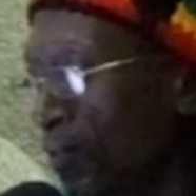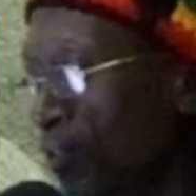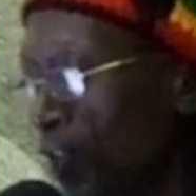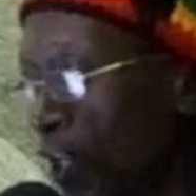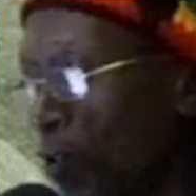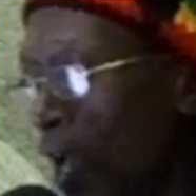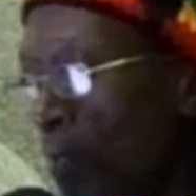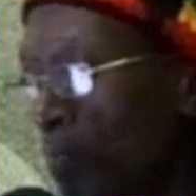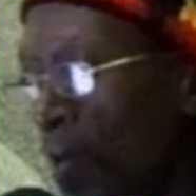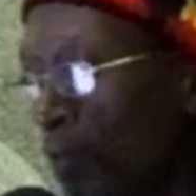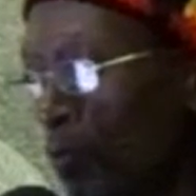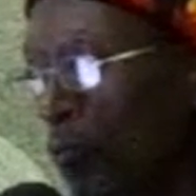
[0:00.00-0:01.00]
So that's why
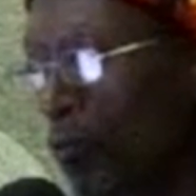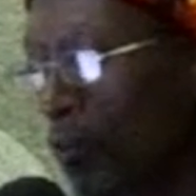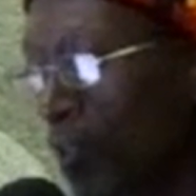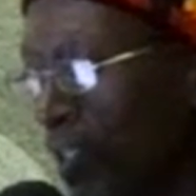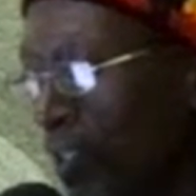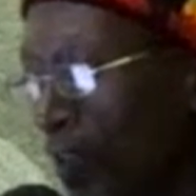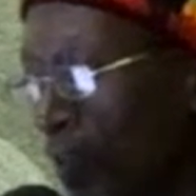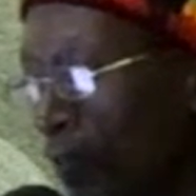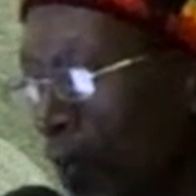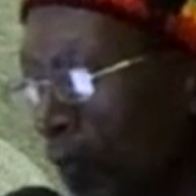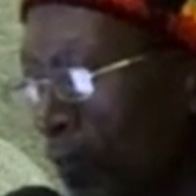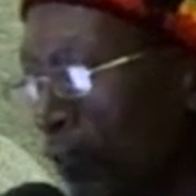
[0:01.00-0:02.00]
man gets
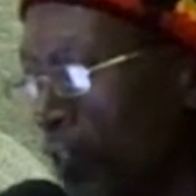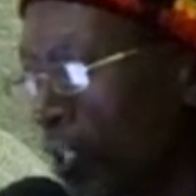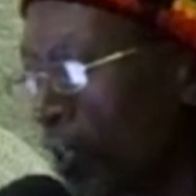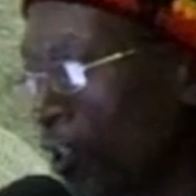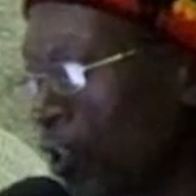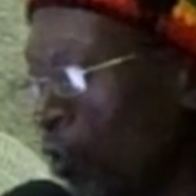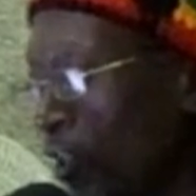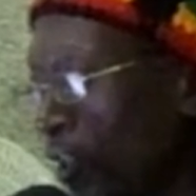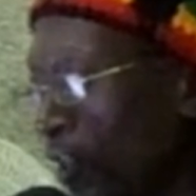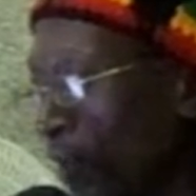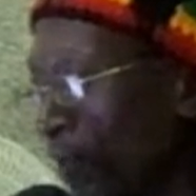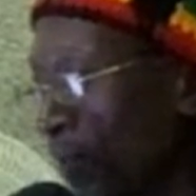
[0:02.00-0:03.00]
involved in physical
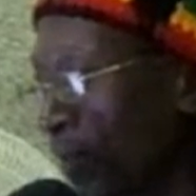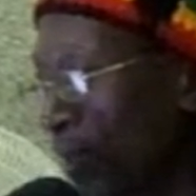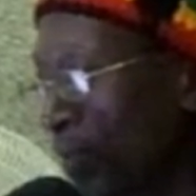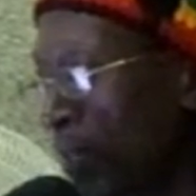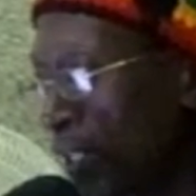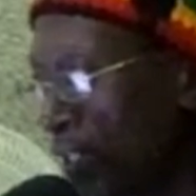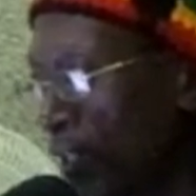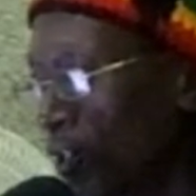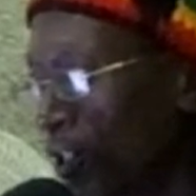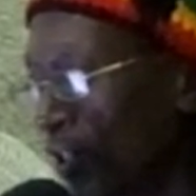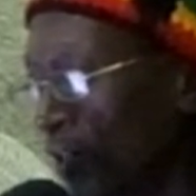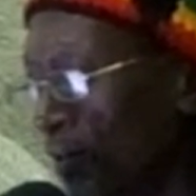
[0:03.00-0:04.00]
training and
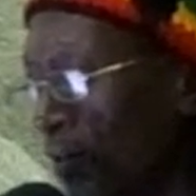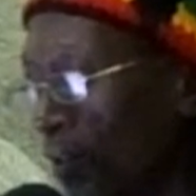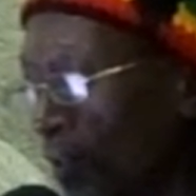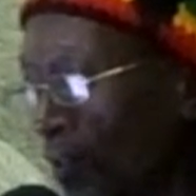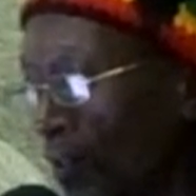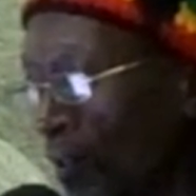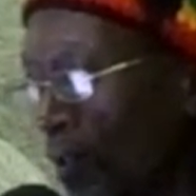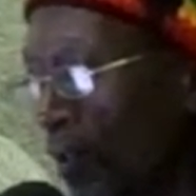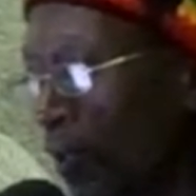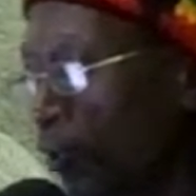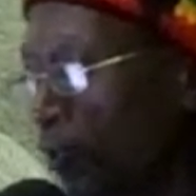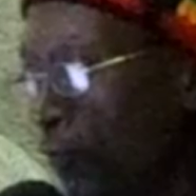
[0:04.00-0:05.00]
meditation
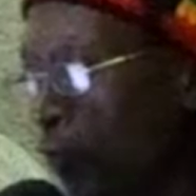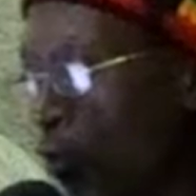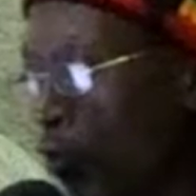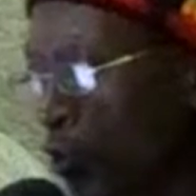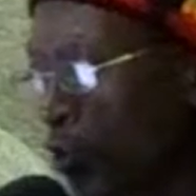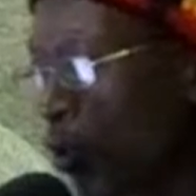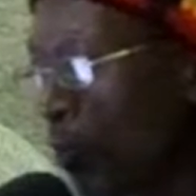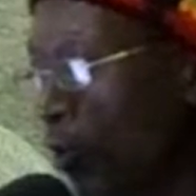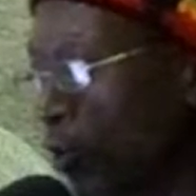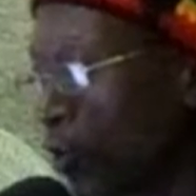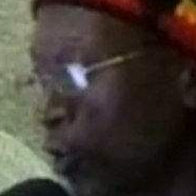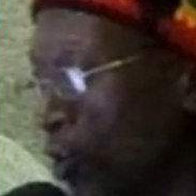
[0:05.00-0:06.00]
and doesn't focus so
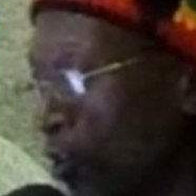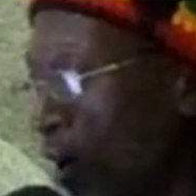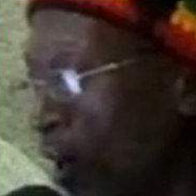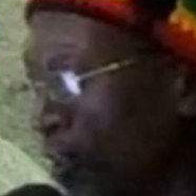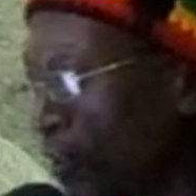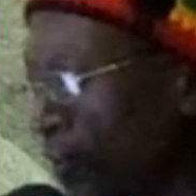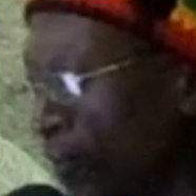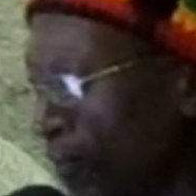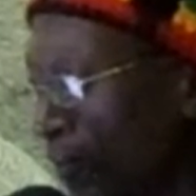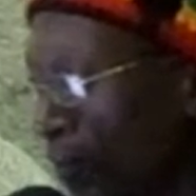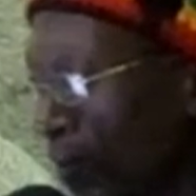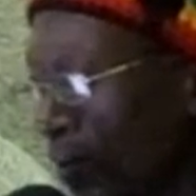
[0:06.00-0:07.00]
much on
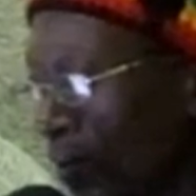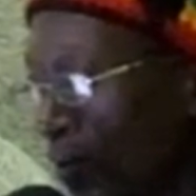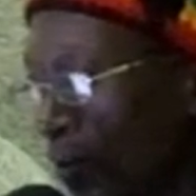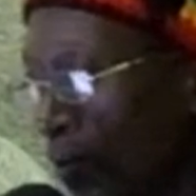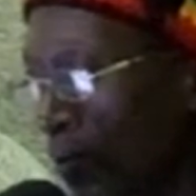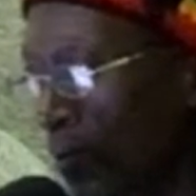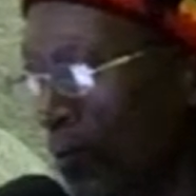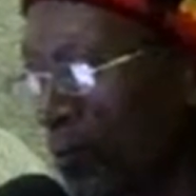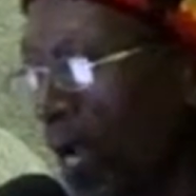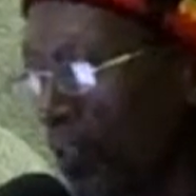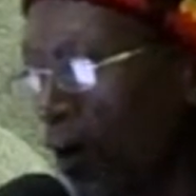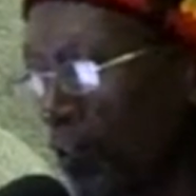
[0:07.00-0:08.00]

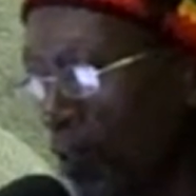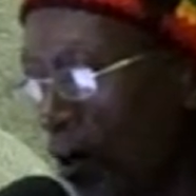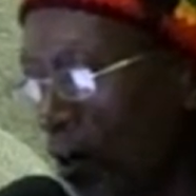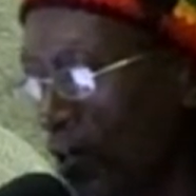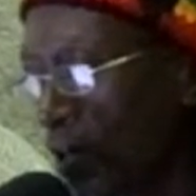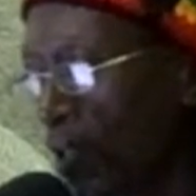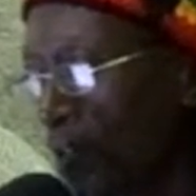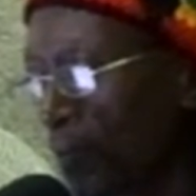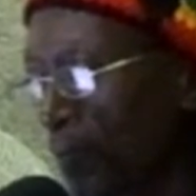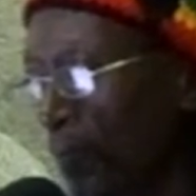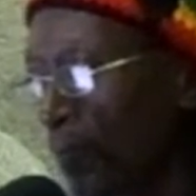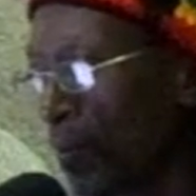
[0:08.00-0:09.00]
that other organ.
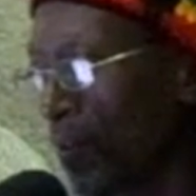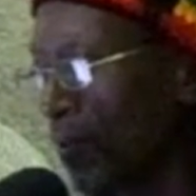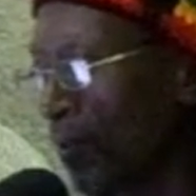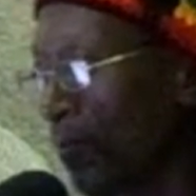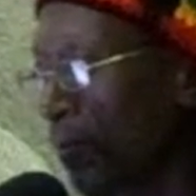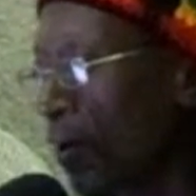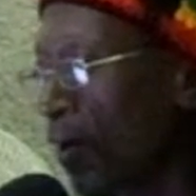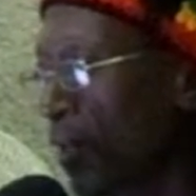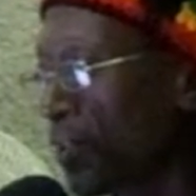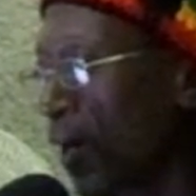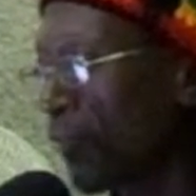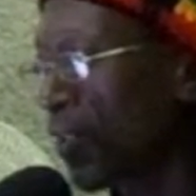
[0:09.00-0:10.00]

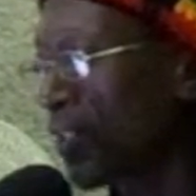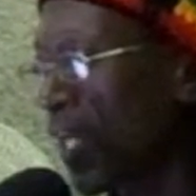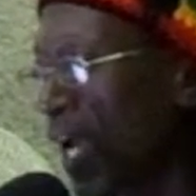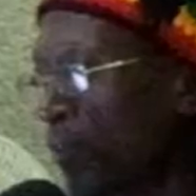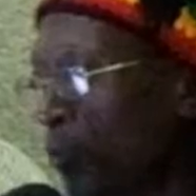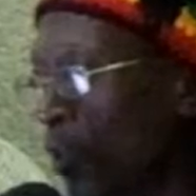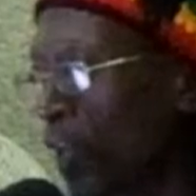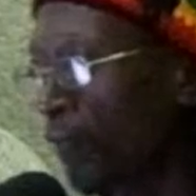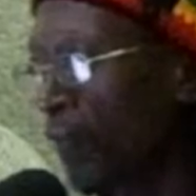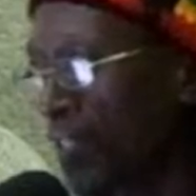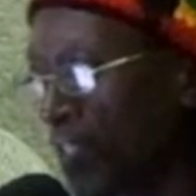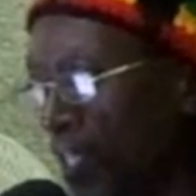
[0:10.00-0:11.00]
Because oftentimes we get
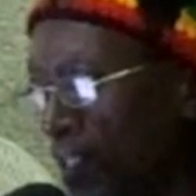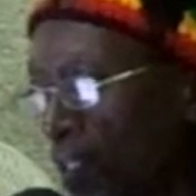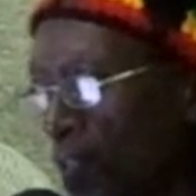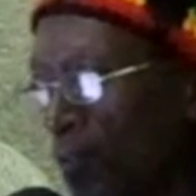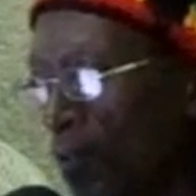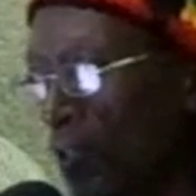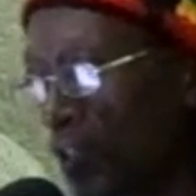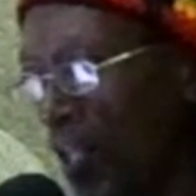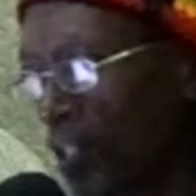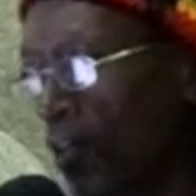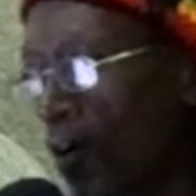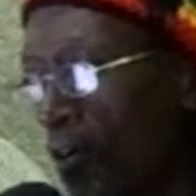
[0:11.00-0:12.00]
fixated on the
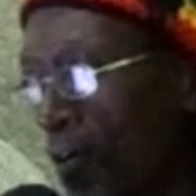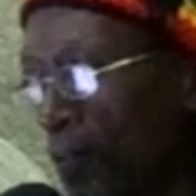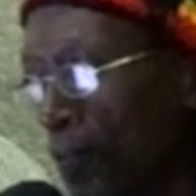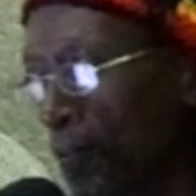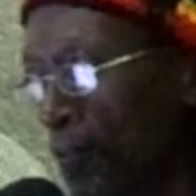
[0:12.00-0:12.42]
sex organ.